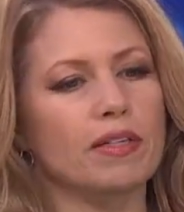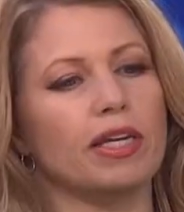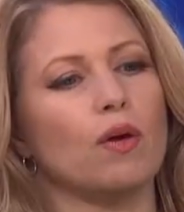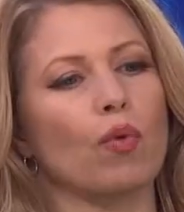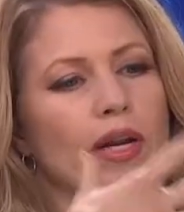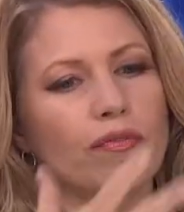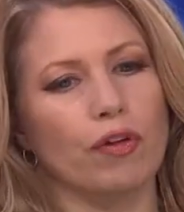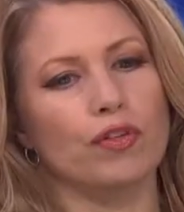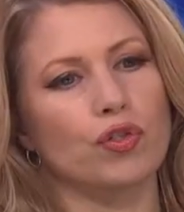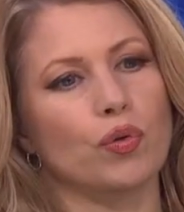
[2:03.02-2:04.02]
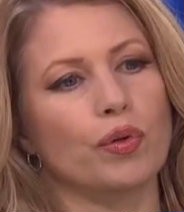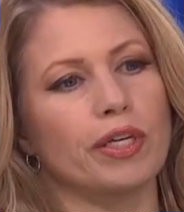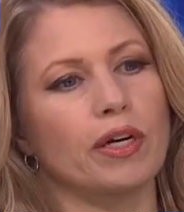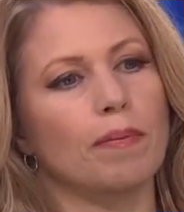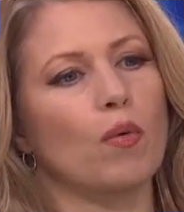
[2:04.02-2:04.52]
us get ready for the school
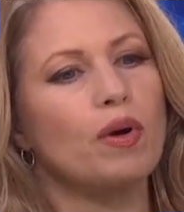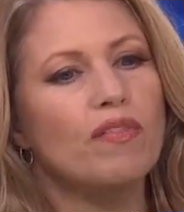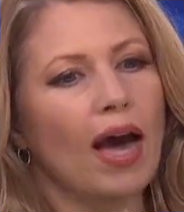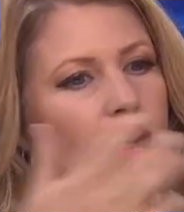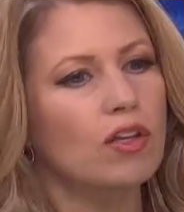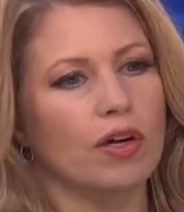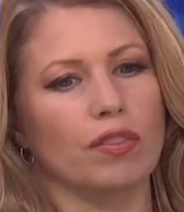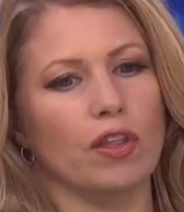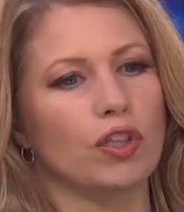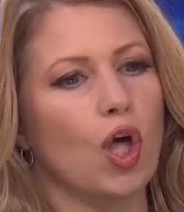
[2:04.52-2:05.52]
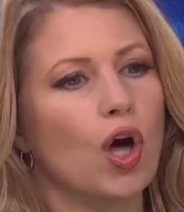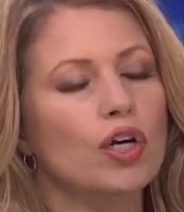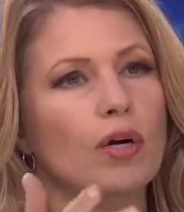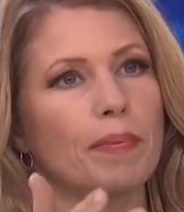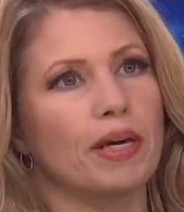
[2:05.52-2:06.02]
year, but we've got to look at the
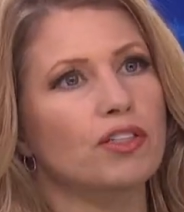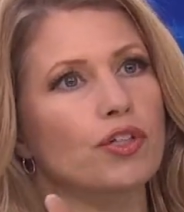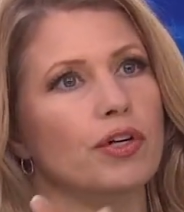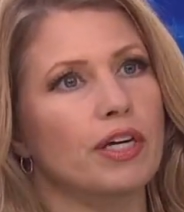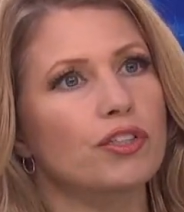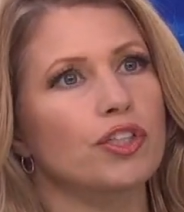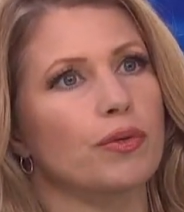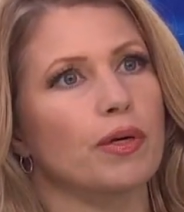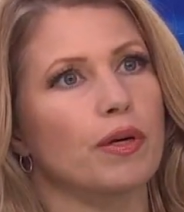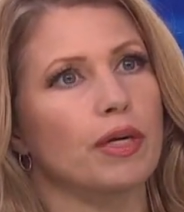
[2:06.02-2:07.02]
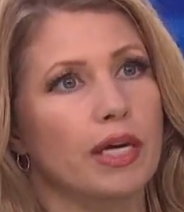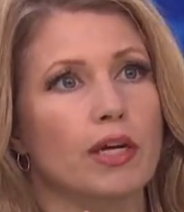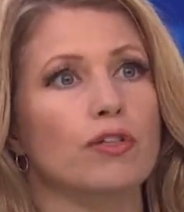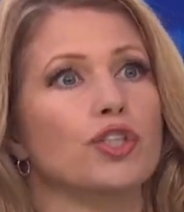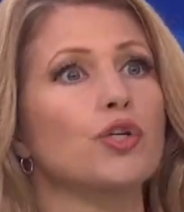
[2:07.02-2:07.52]
longer picture issue
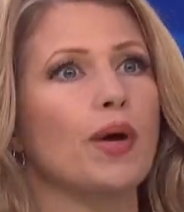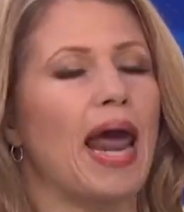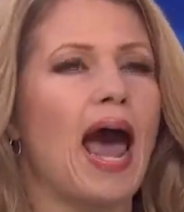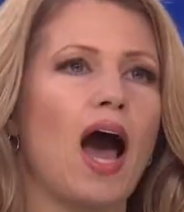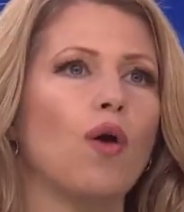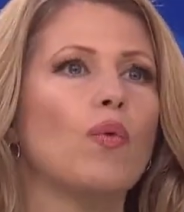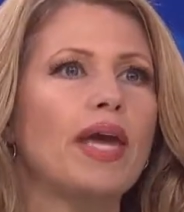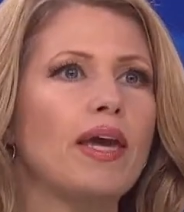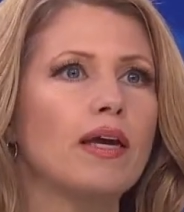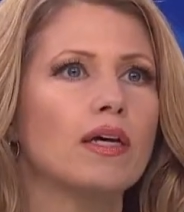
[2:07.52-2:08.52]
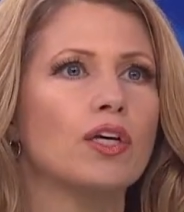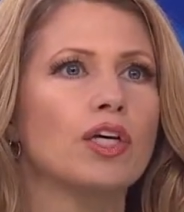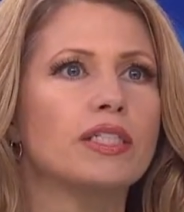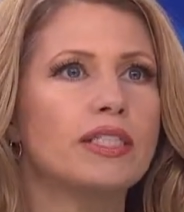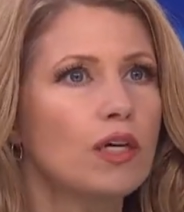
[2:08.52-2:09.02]
here too and how we
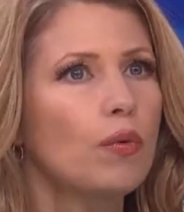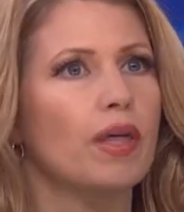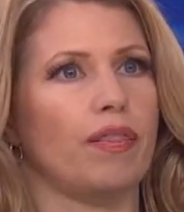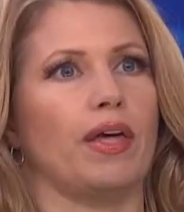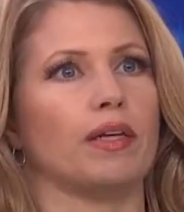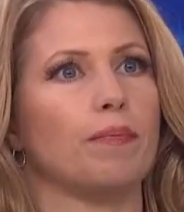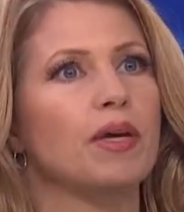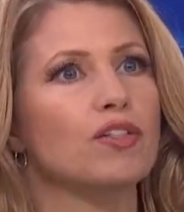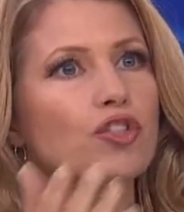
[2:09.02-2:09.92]
deal with it because